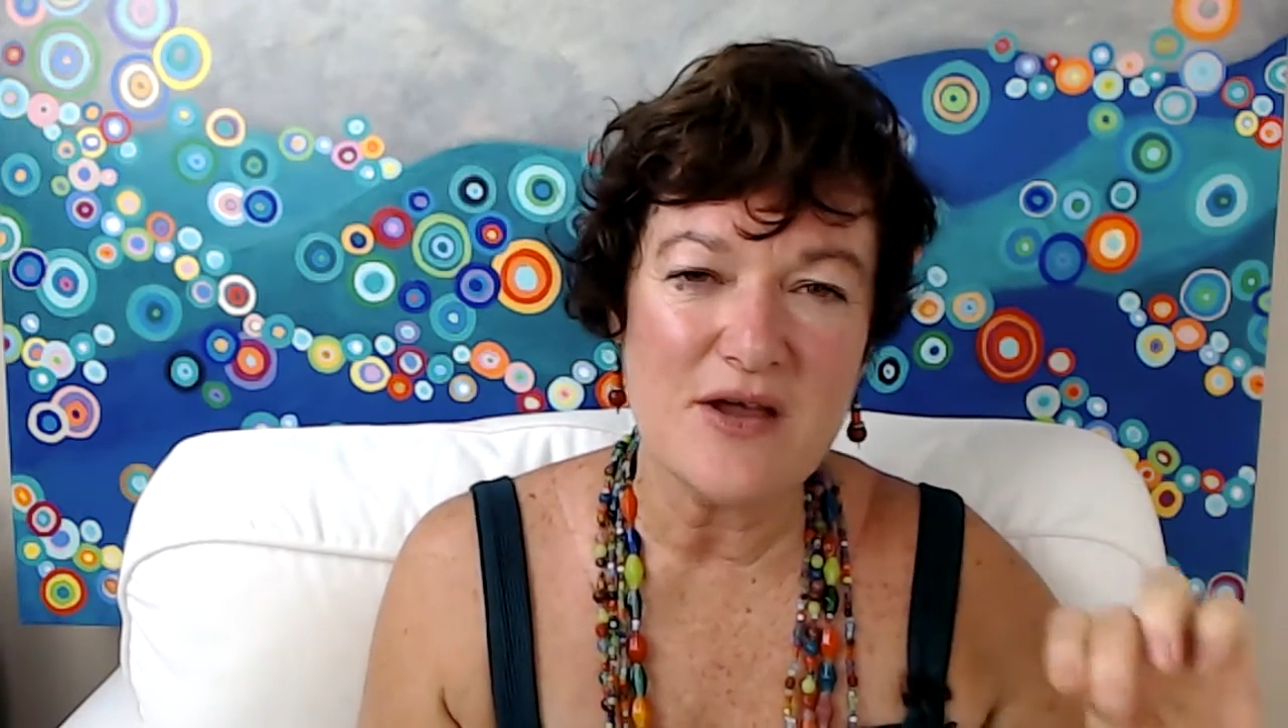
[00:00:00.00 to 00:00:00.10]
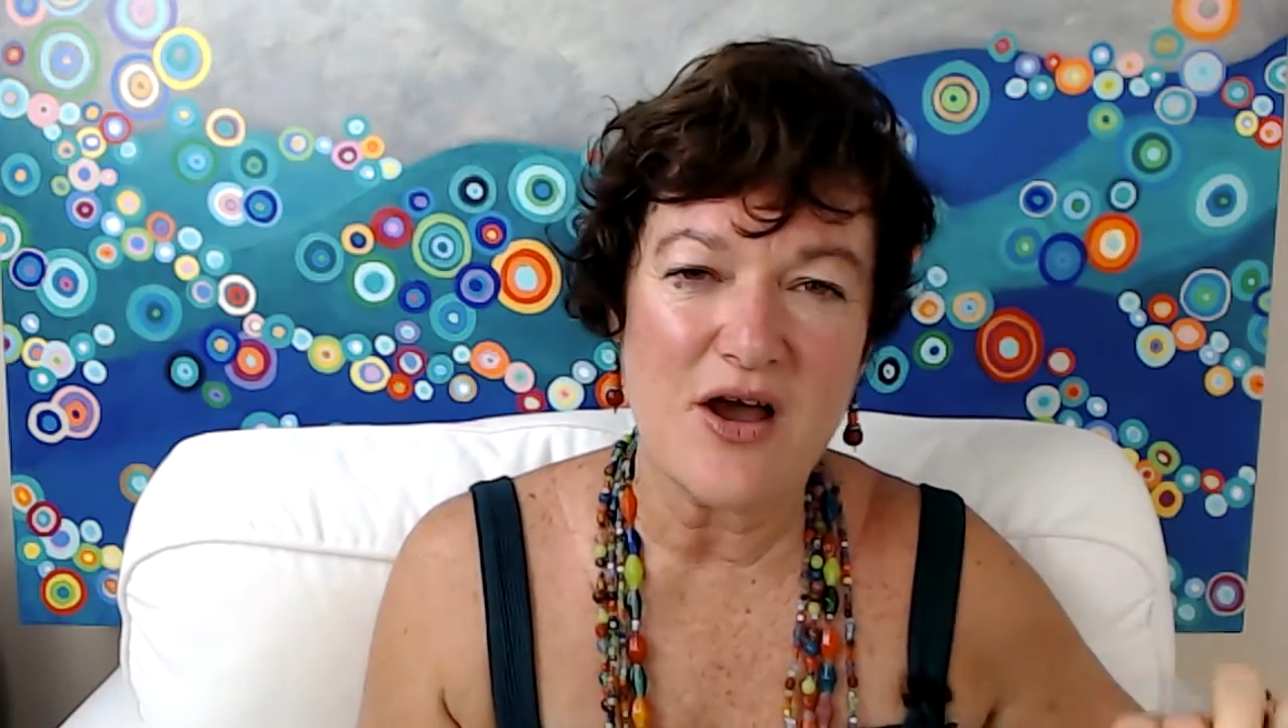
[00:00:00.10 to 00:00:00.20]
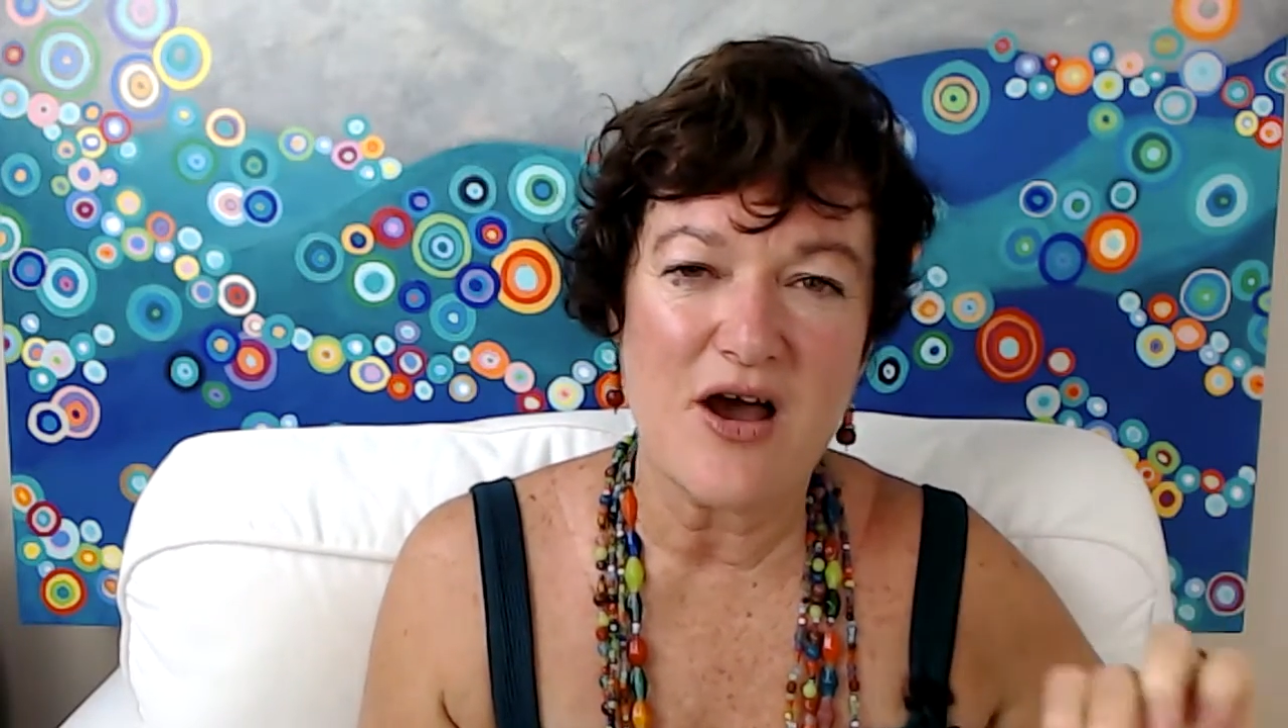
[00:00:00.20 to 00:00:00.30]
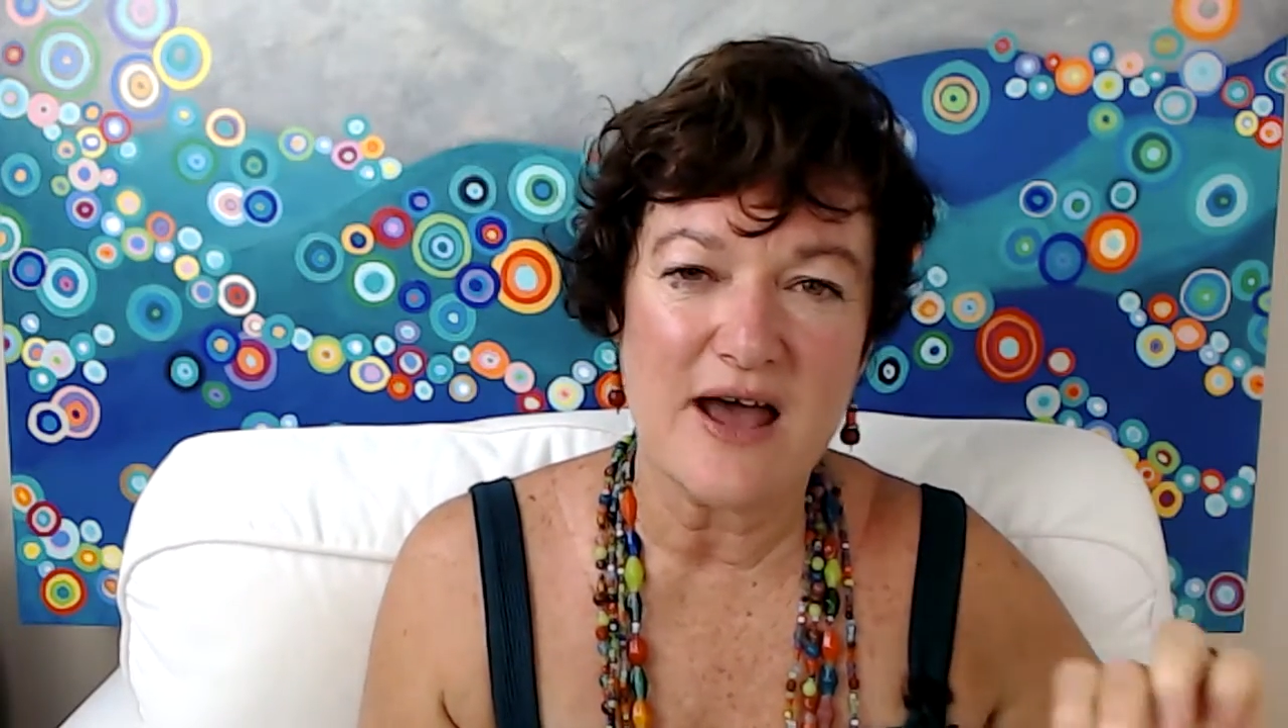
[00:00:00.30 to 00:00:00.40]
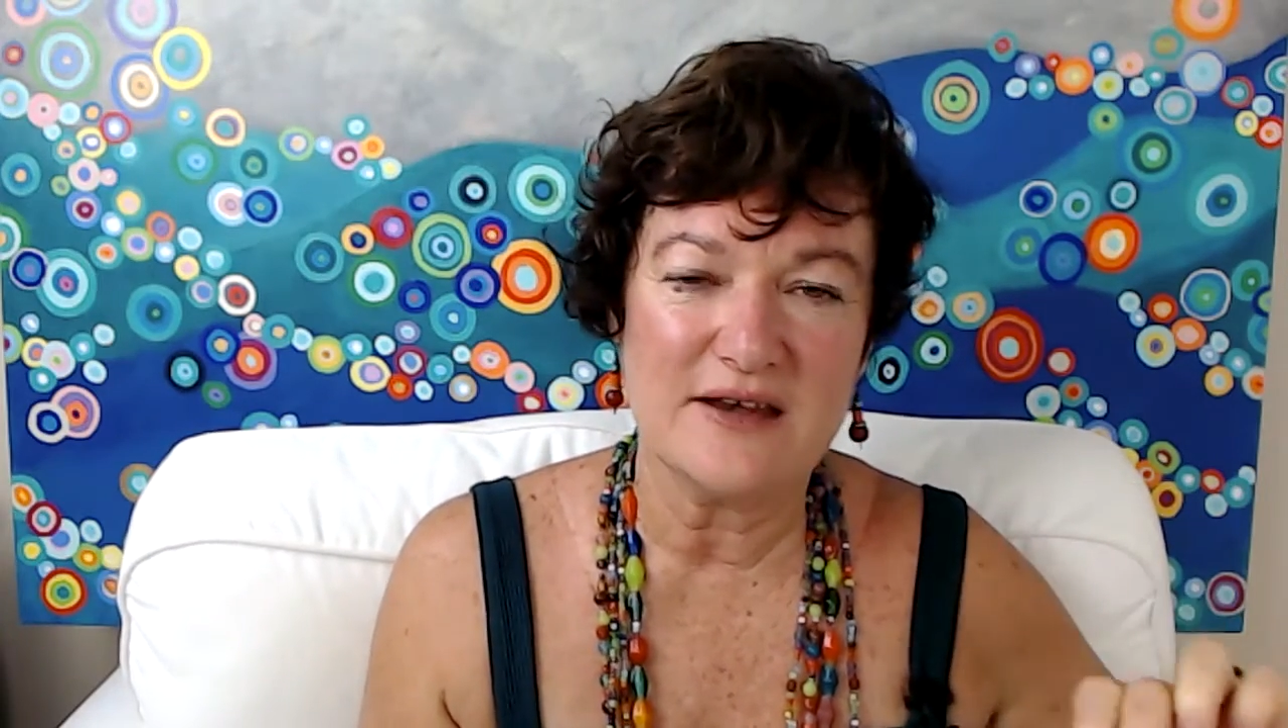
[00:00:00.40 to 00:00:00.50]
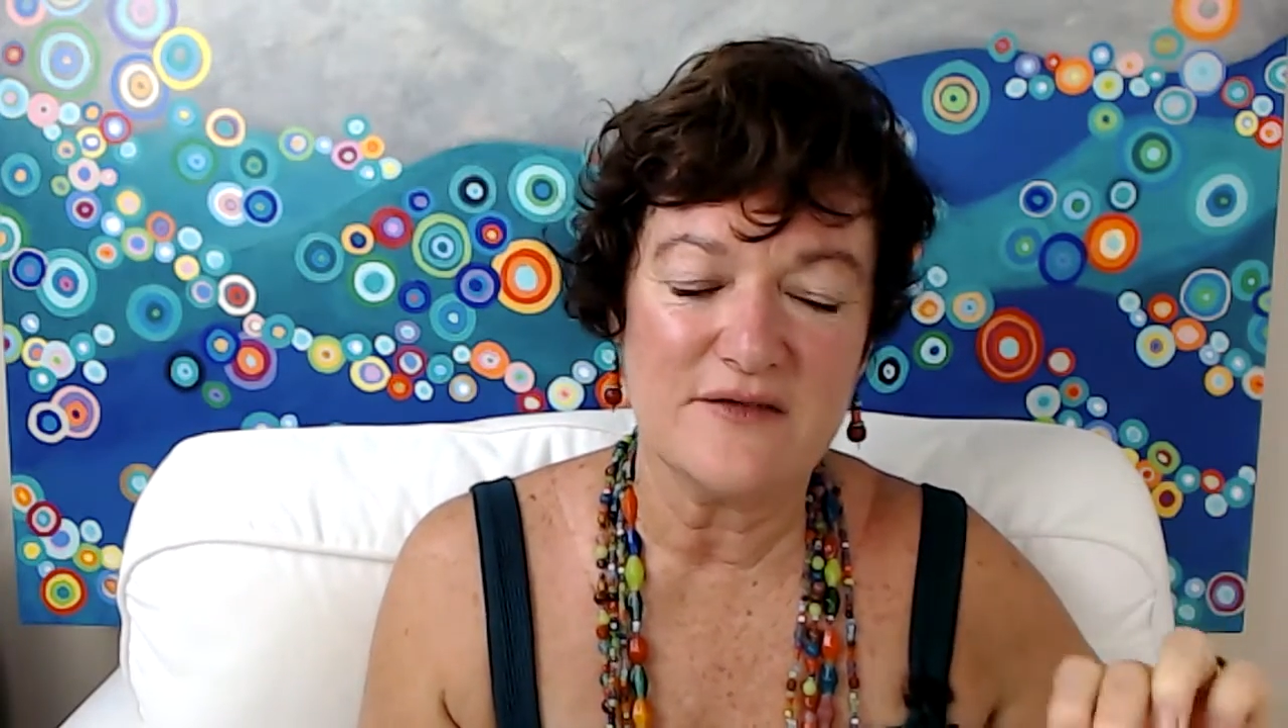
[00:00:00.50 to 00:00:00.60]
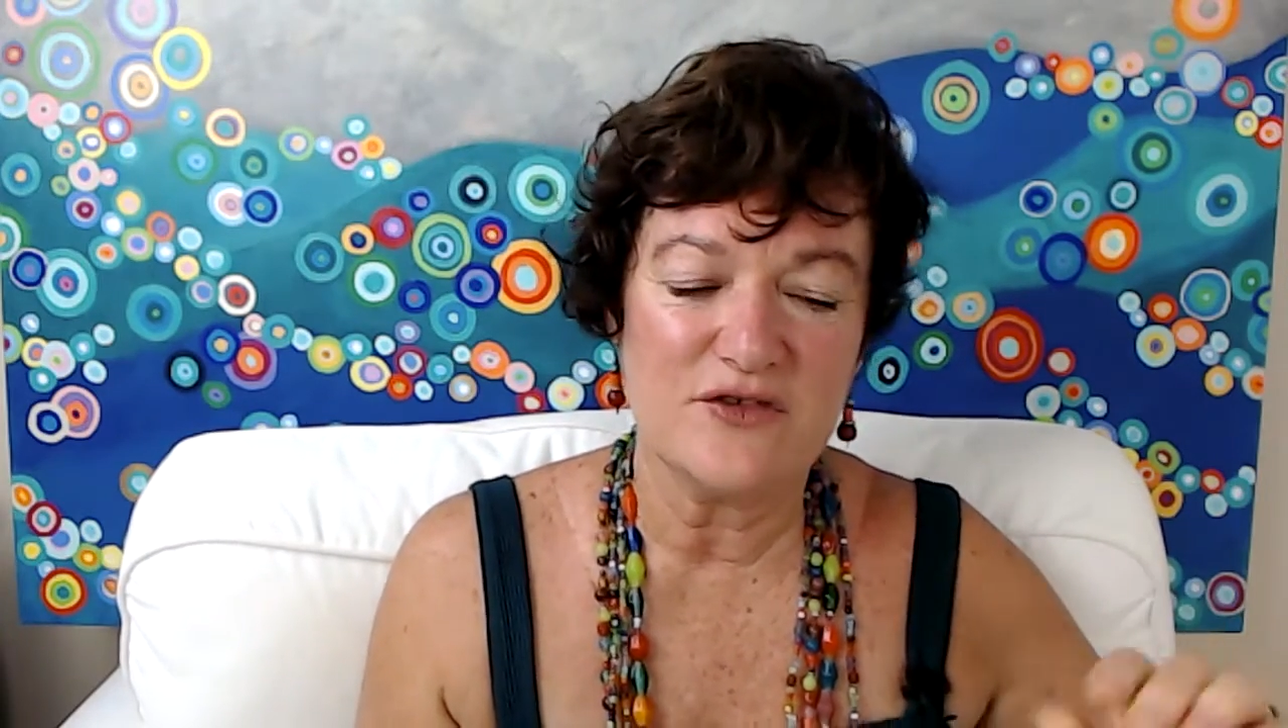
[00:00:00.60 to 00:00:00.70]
kind of